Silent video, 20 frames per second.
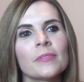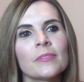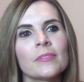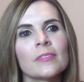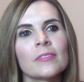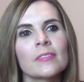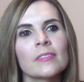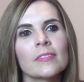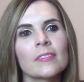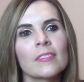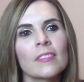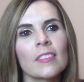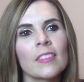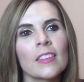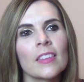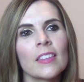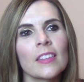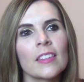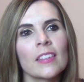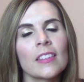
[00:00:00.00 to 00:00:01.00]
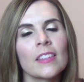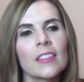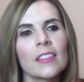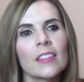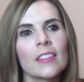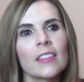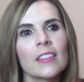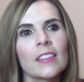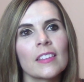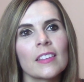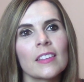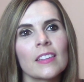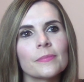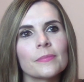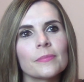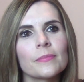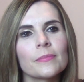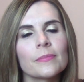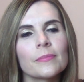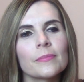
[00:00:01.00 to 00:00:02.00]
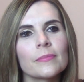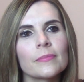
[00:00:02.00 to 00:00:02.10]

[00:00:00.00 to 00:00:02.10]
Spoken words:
No one is speaking in this clip.